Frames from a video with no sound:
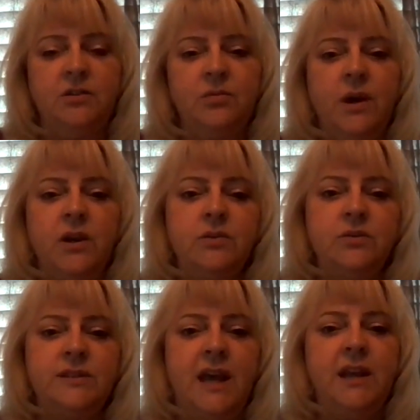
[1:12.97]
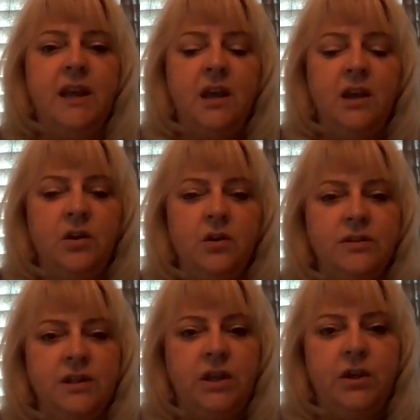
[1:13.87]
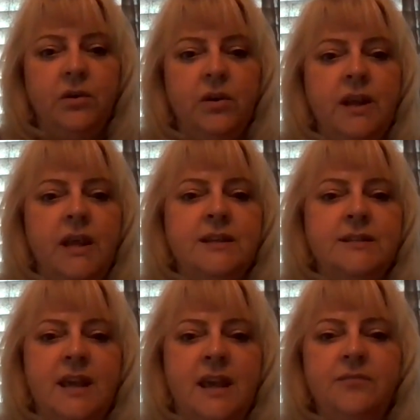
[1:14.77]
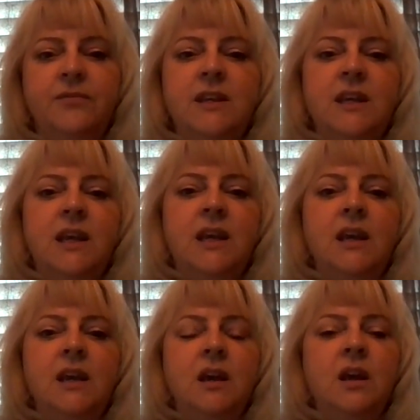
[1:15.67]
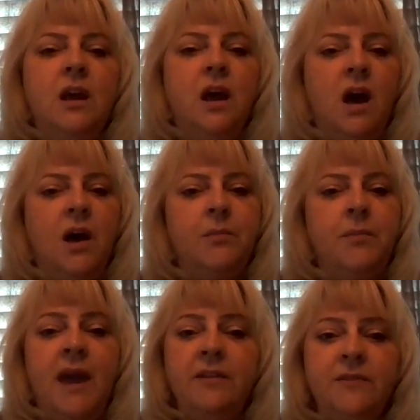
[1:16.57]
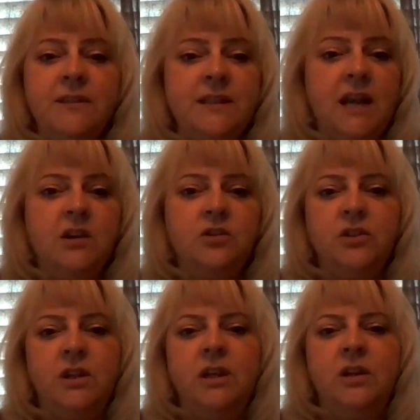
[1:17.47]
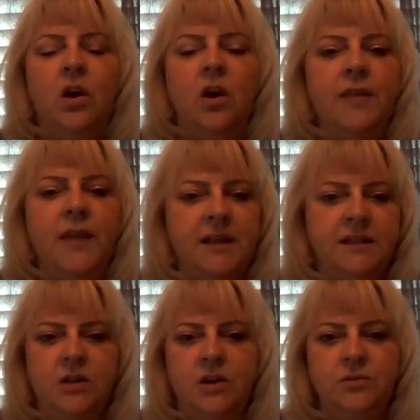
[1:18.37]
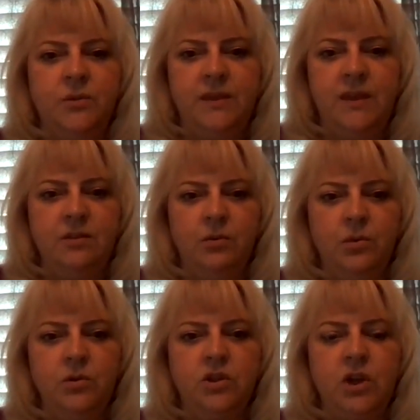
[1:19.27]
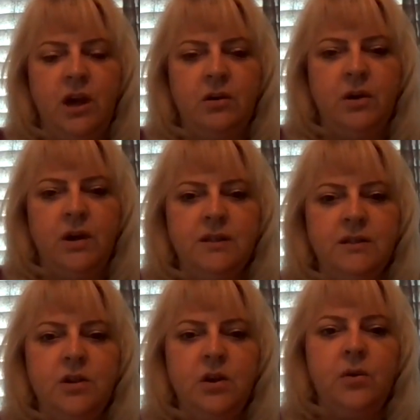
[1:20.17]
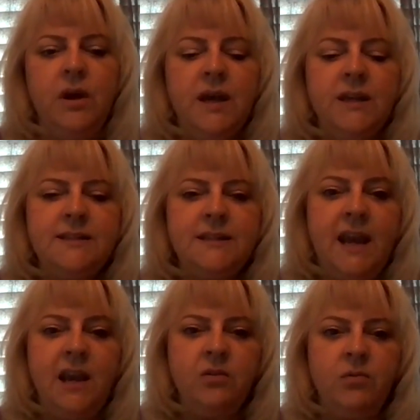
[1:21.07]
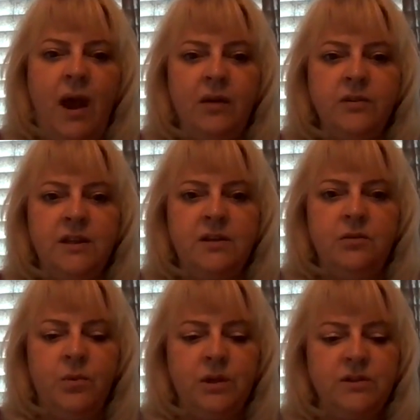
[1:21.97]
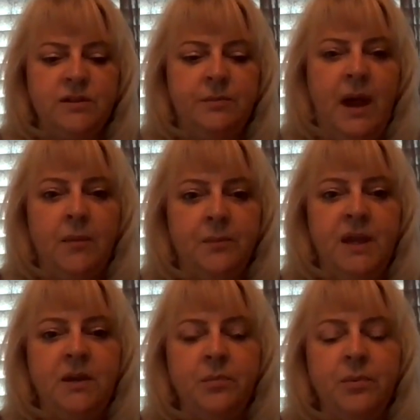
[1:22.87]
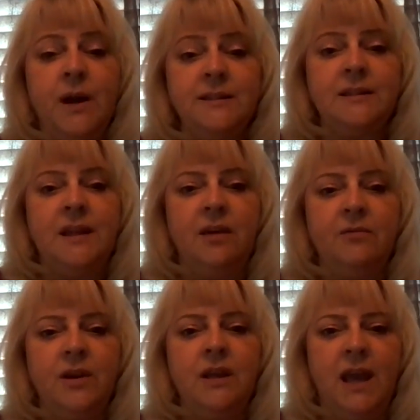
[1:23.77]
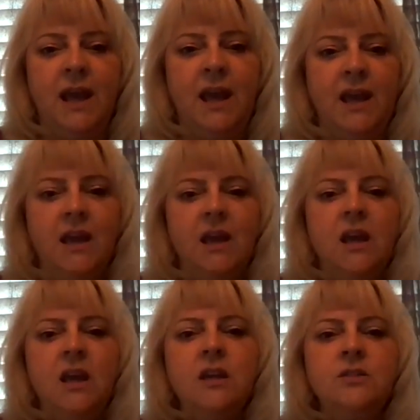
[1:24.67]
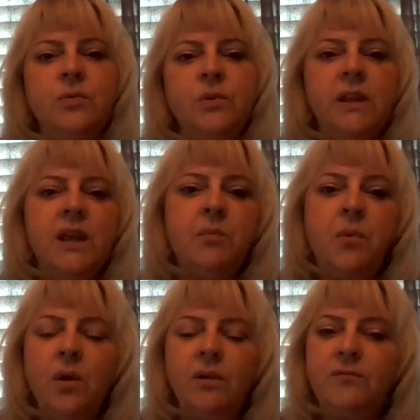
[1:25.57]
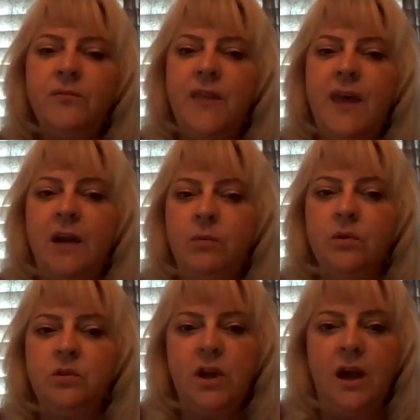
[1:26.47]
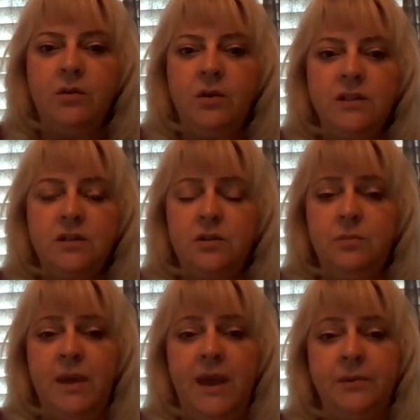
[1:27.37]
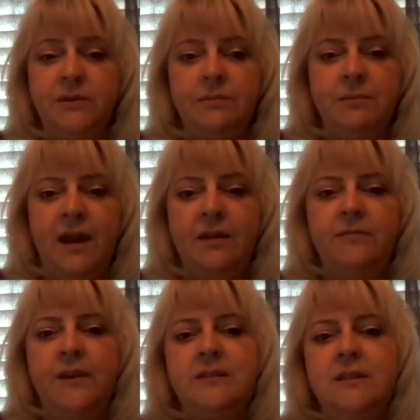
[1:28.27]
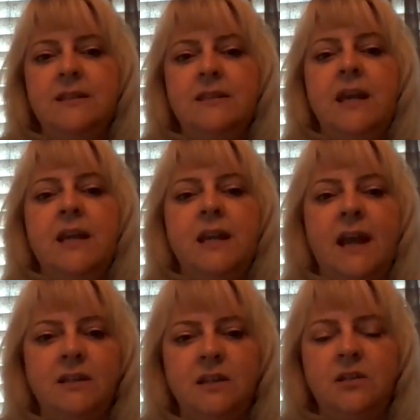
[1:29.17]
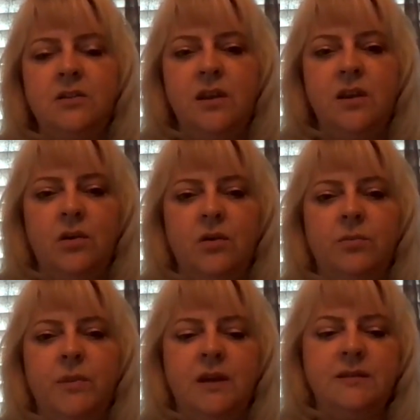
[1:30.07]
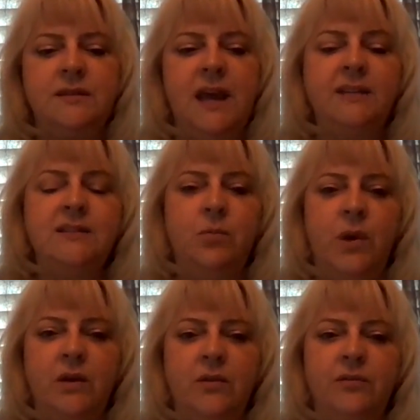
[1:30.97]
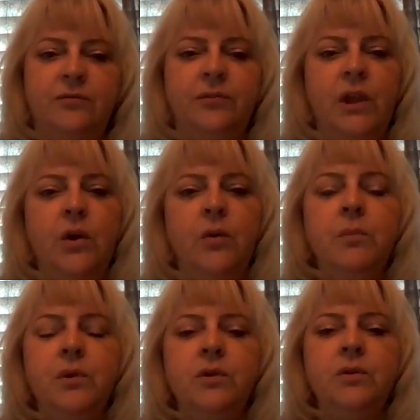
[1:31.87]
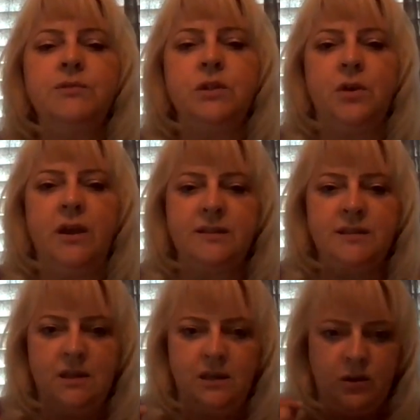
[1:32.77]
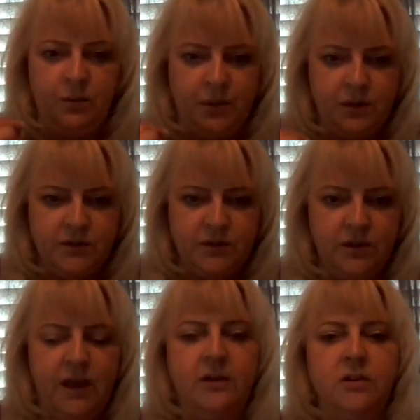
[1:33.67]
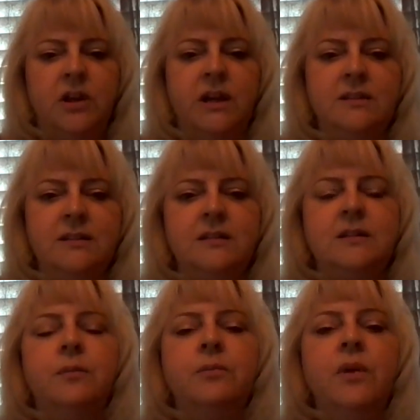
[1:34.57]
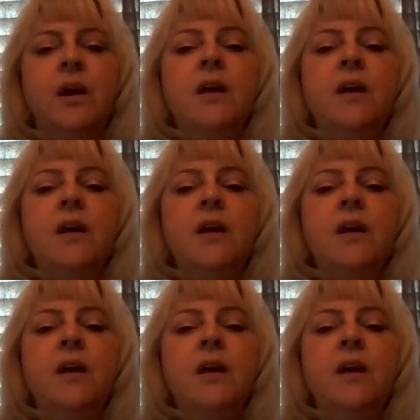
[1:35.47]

It's where you set your security, safety, manifestation, all that starts within the root chakra. So staying grounded, which is about being present every day, is really important for that root chakra to be able to manifest and stay connected to the earth, because that's where the flow moves your personal energetic system.